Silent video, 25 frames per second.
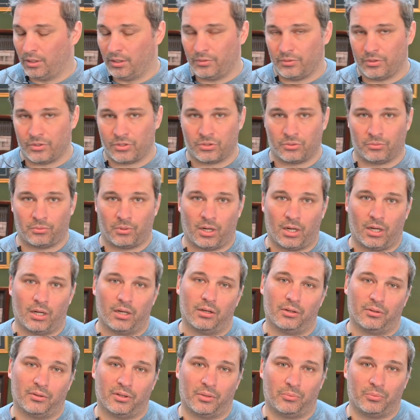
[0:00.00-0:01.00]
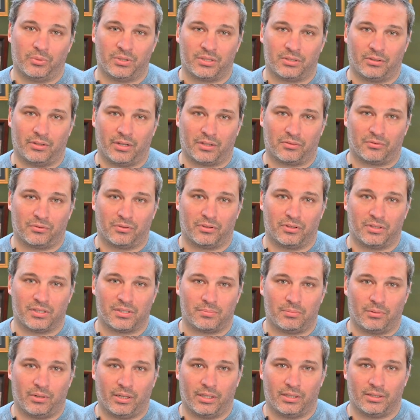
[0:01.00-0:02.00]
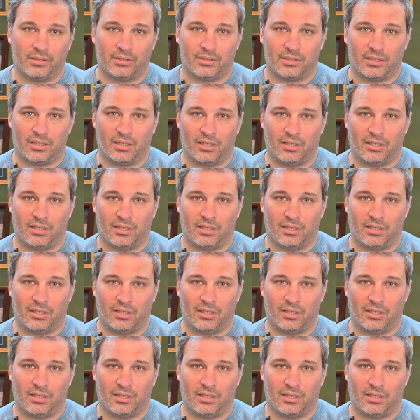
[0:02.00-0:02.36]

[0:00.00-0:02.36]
The Syrah that we select for this blend